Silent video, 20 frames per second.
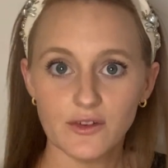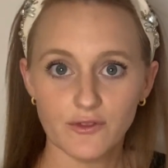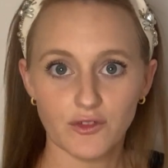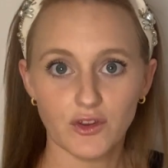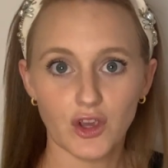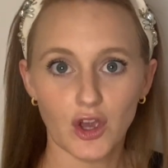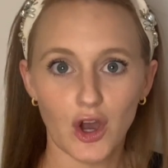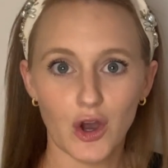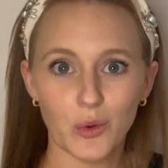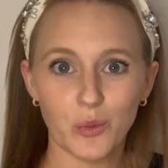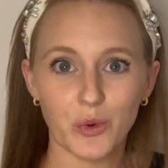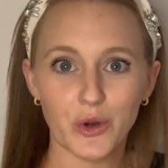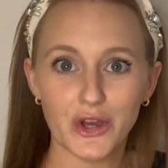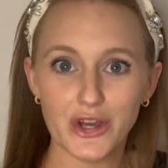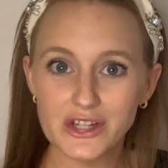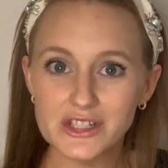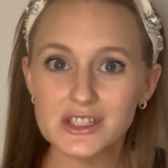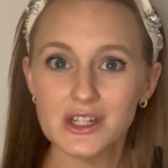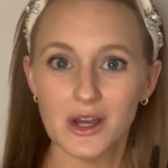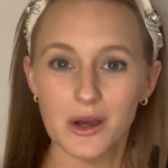for your
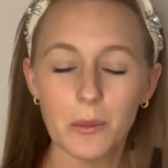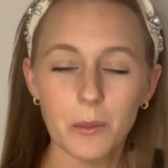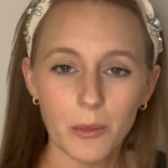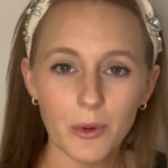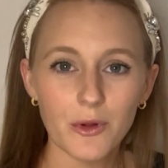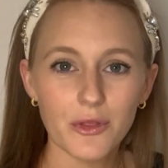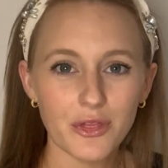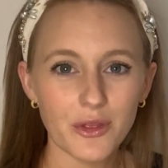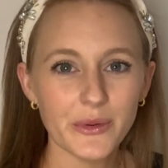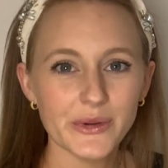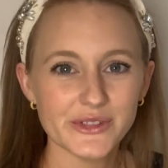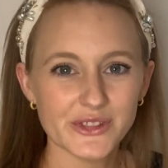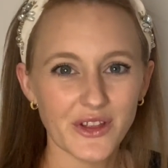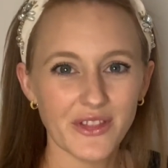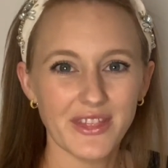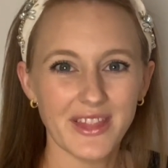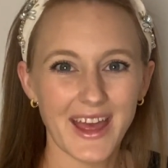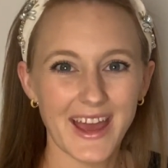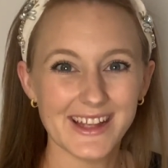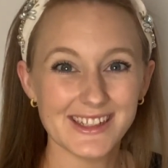word, put those on
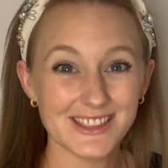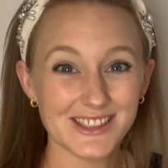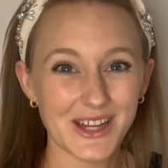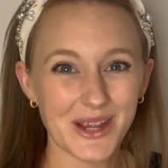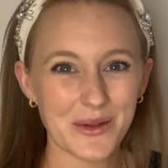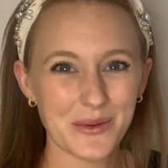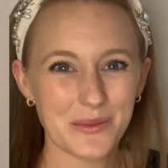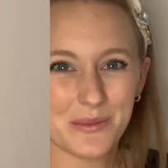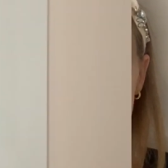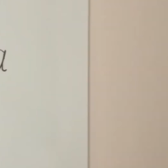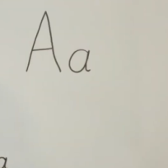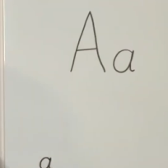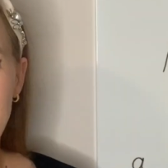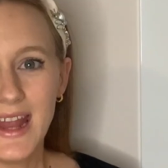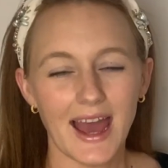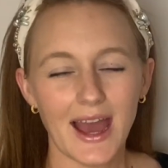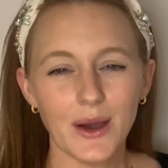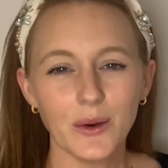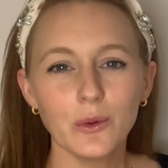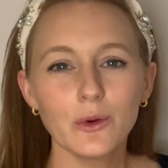there too.
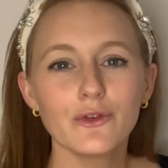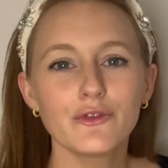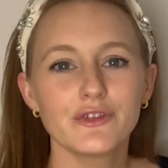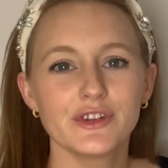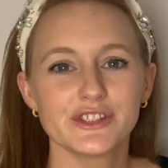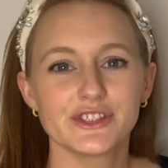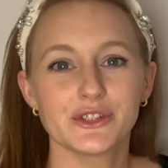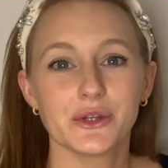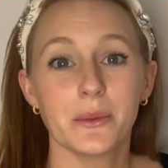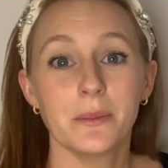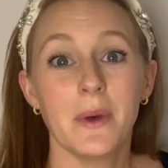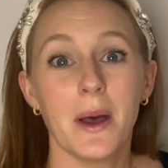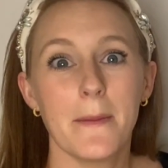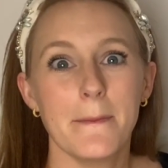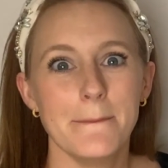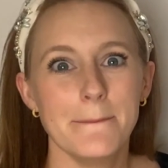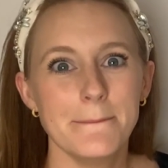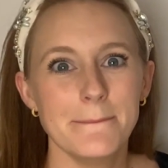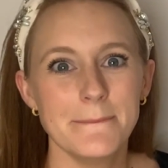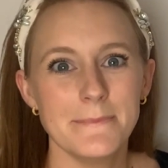Now for some
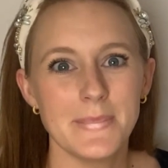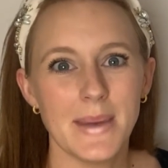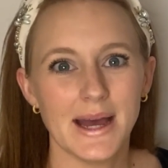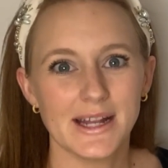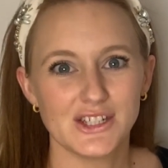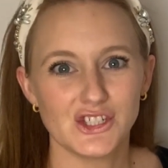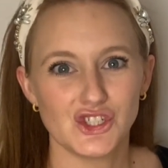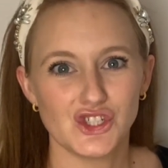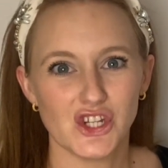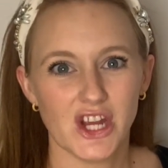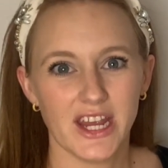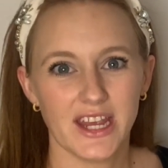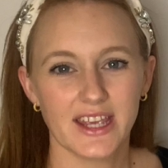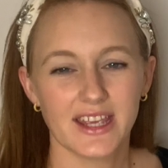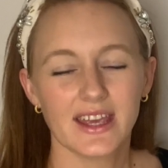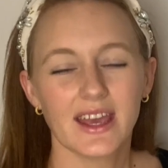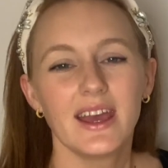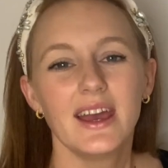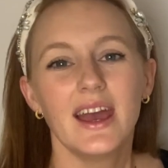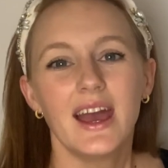
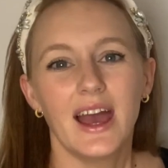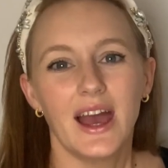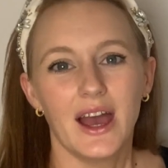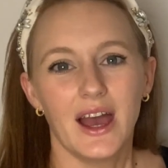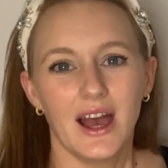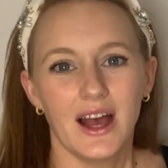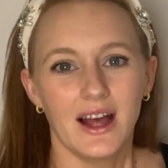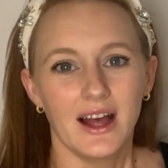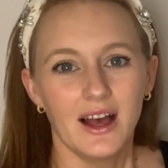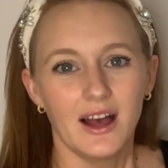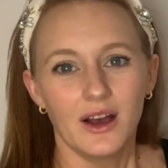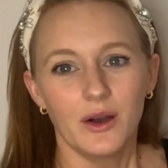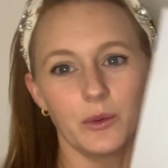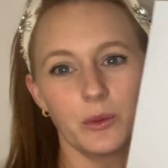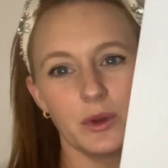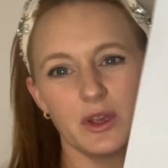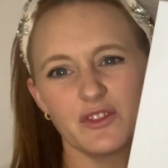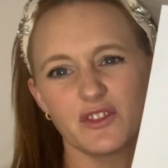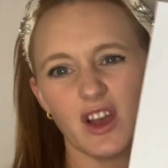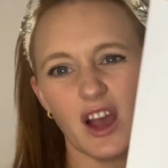magic.
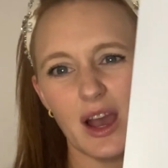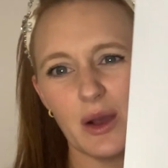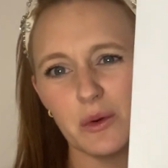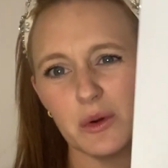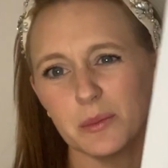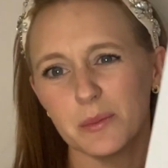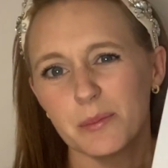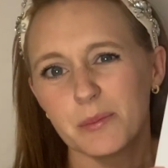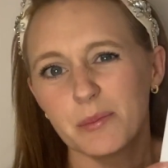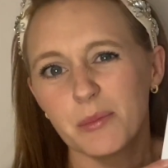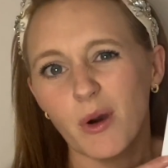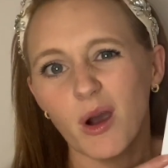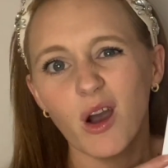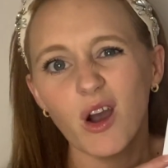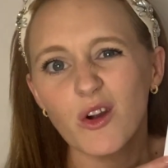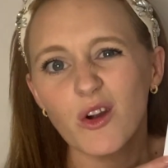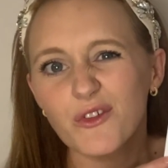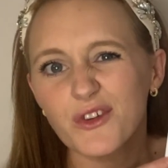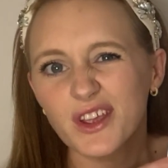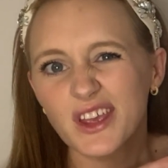We've got our
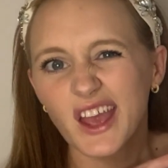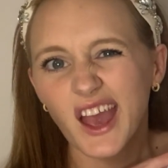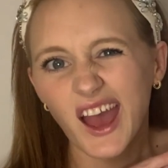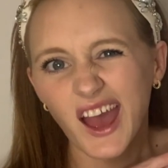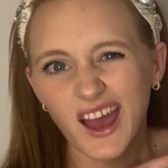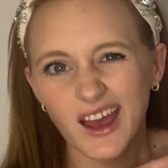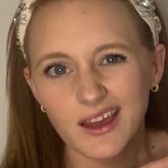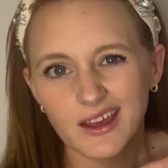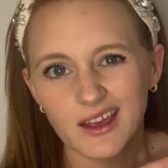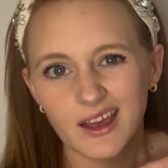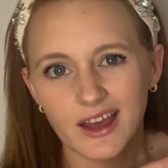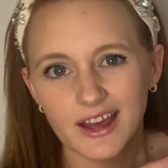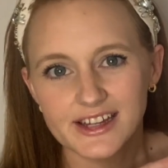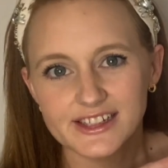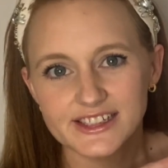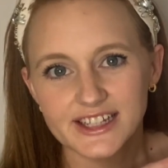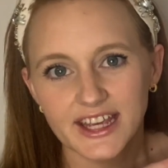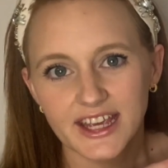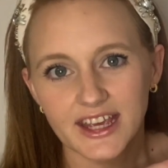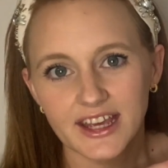boring at card
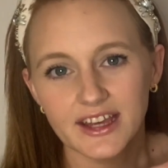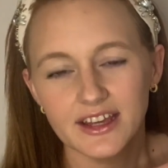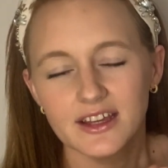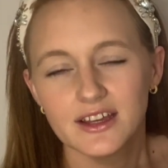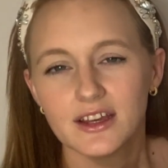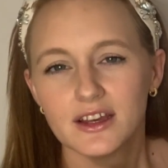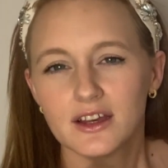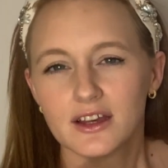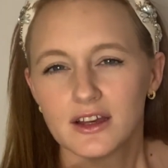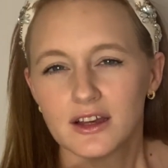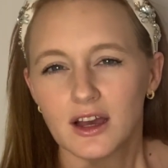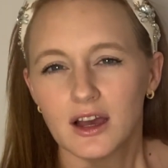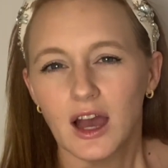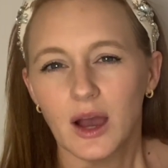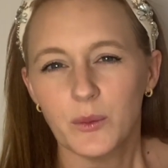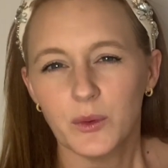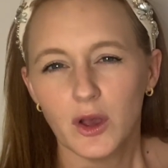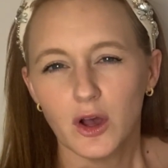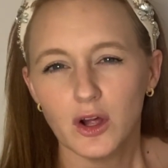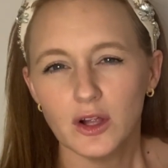here.
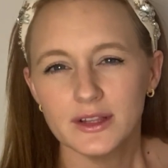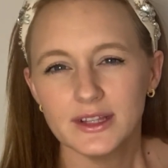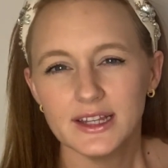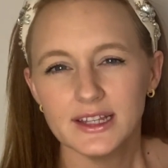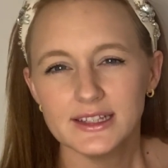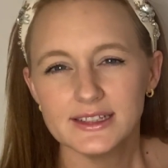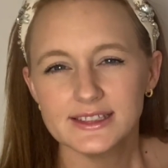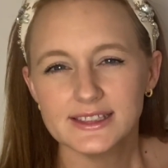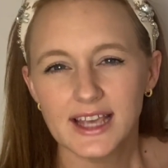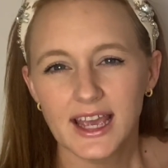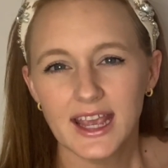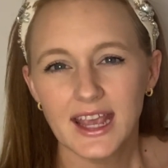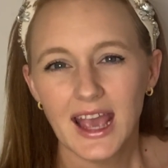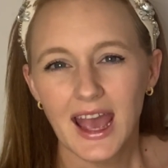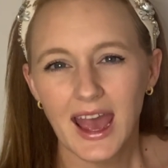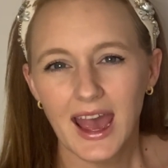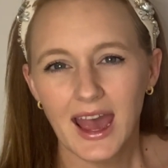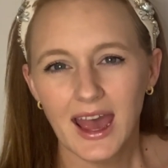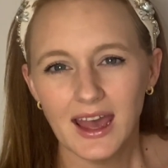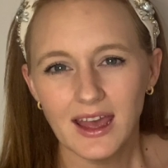We all need to say
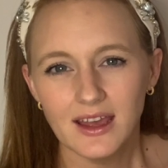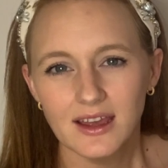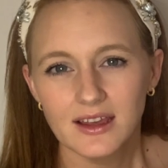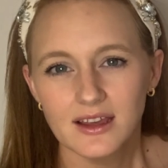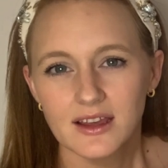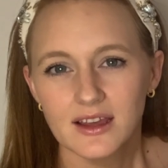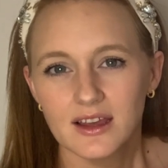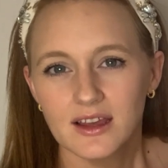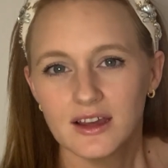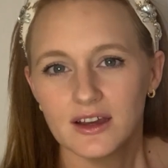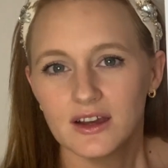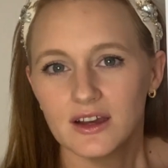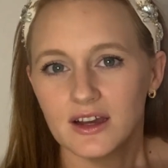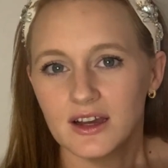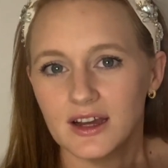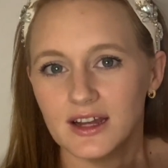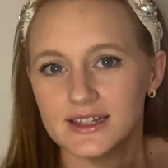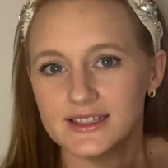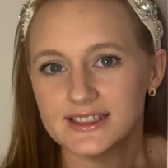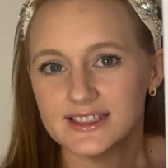ah
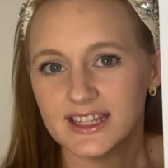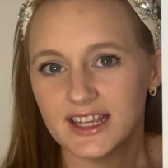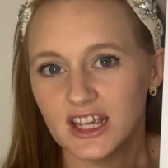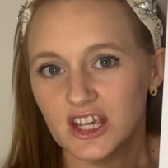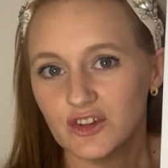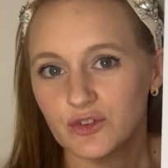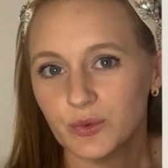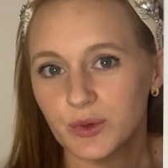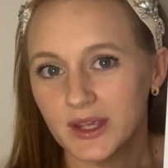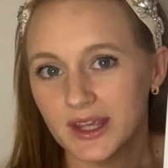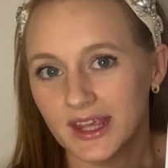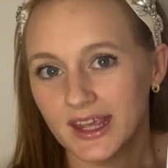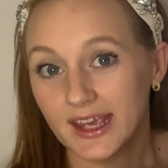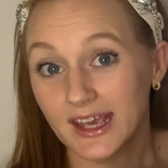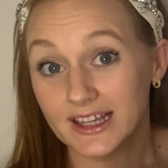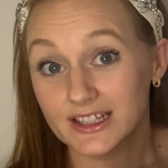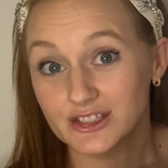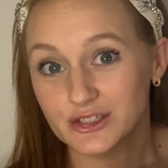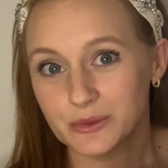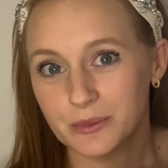and see if we can
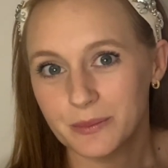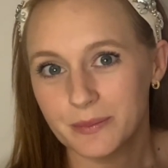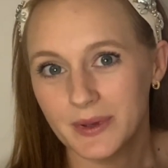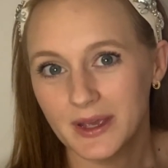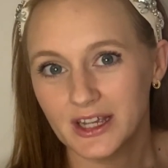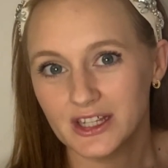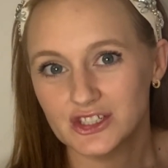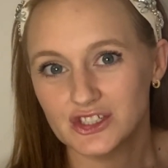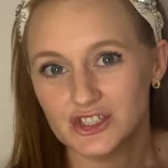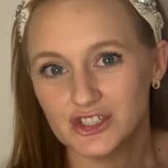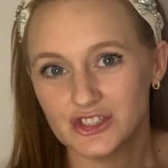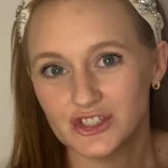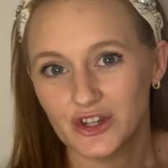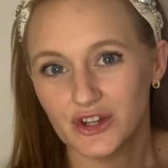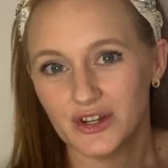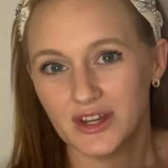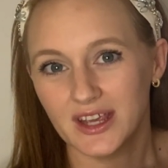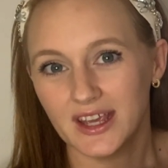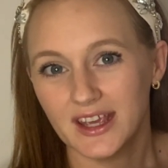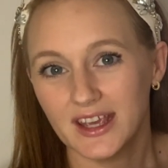get some pictures on
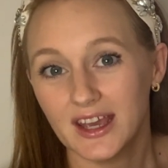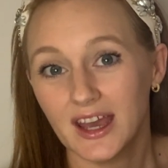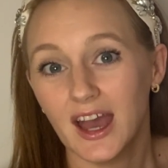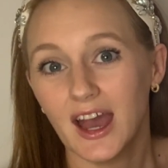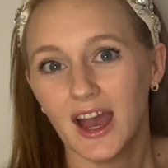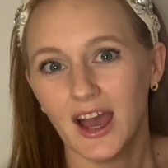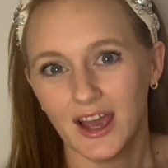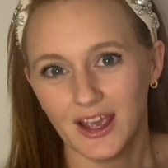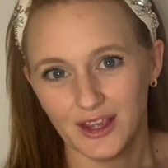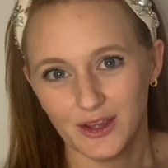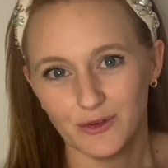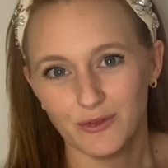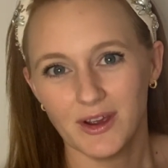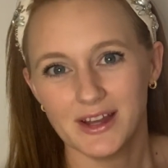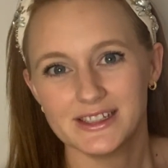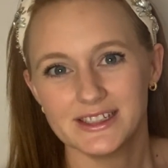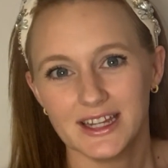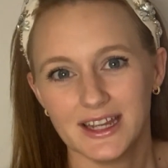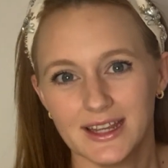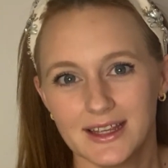here. Are you
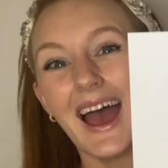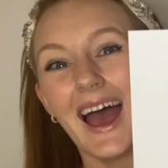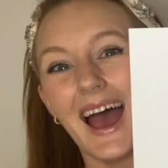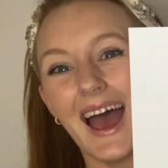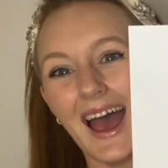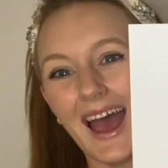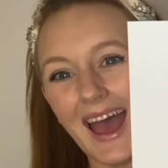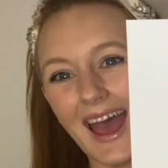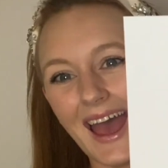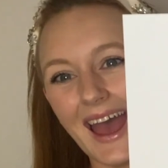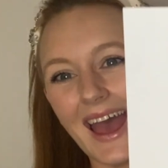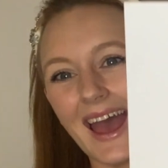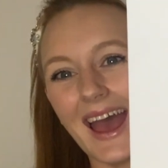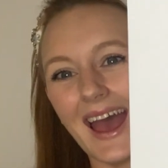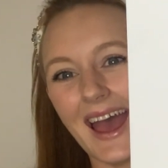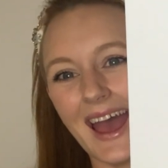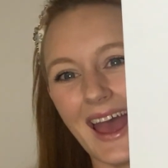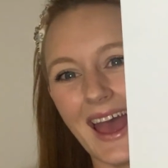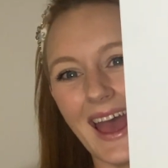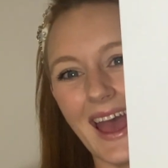ready? Ah,
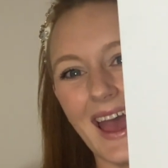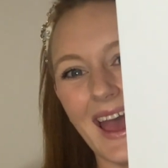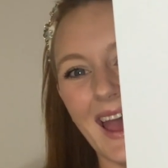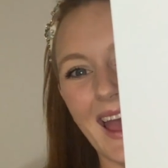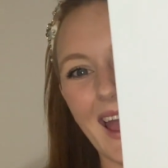ah,